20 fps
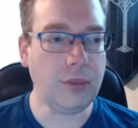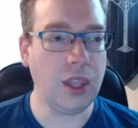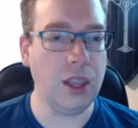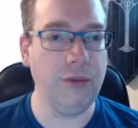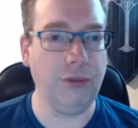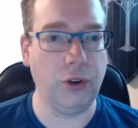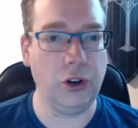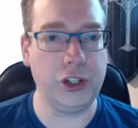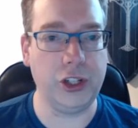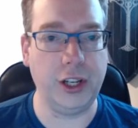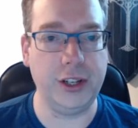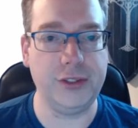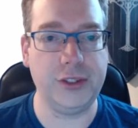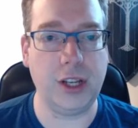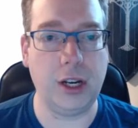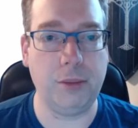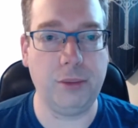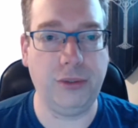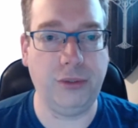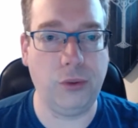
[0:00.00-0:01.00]
unfortunately, I've
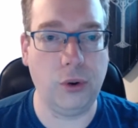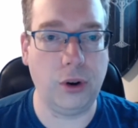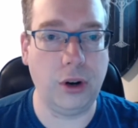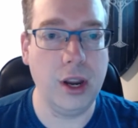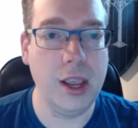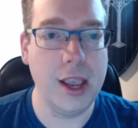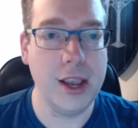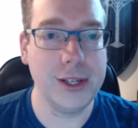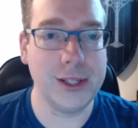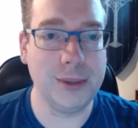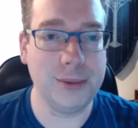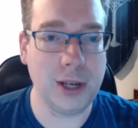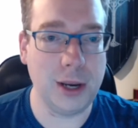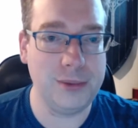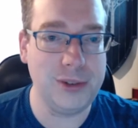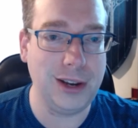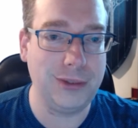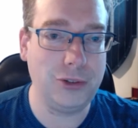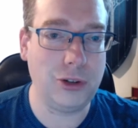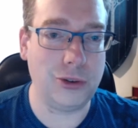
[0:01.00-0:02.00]
said it before,
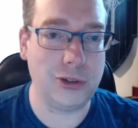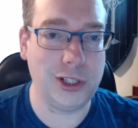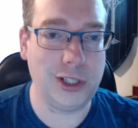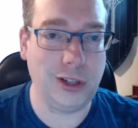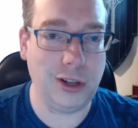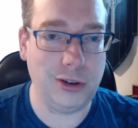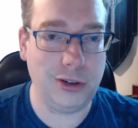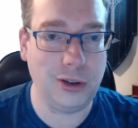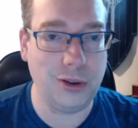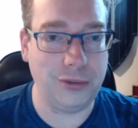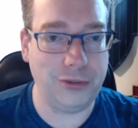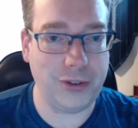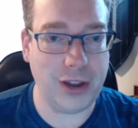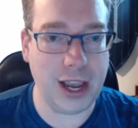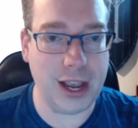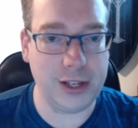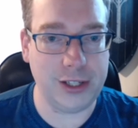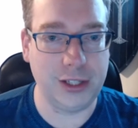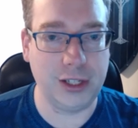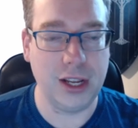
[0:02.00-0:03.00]
sometimes you have to go slow to go
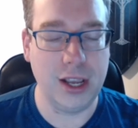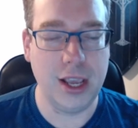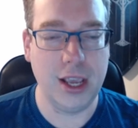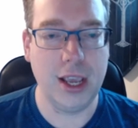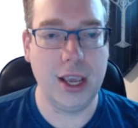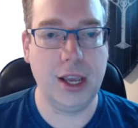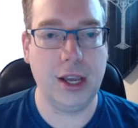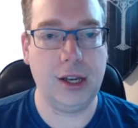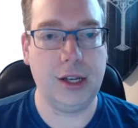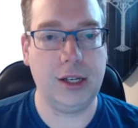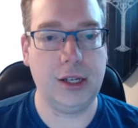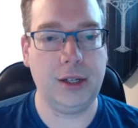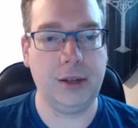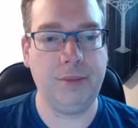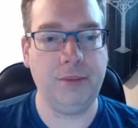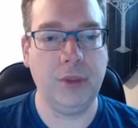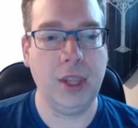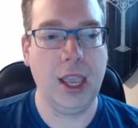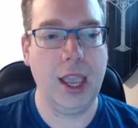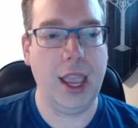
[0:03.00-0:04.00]
fast,
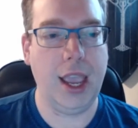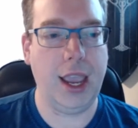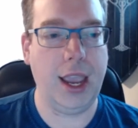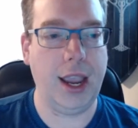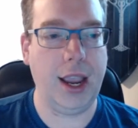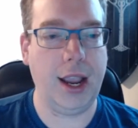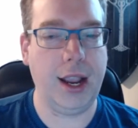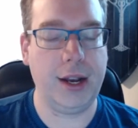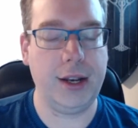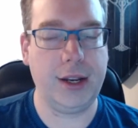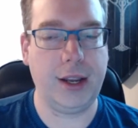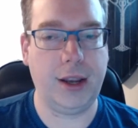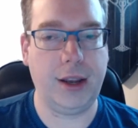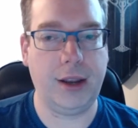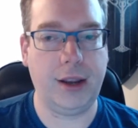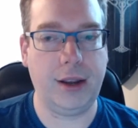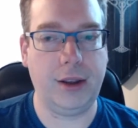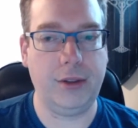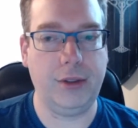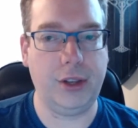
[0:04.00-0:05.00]
and
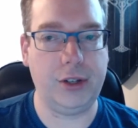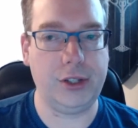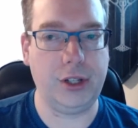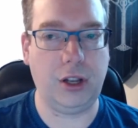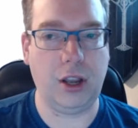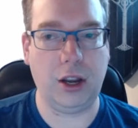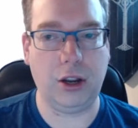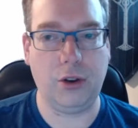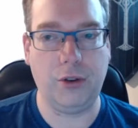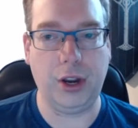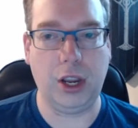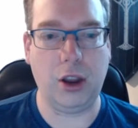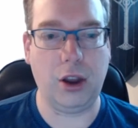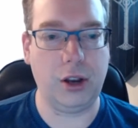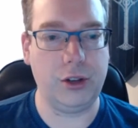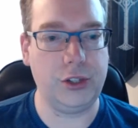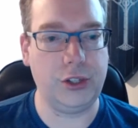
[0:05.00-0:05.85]
there's a lot going on.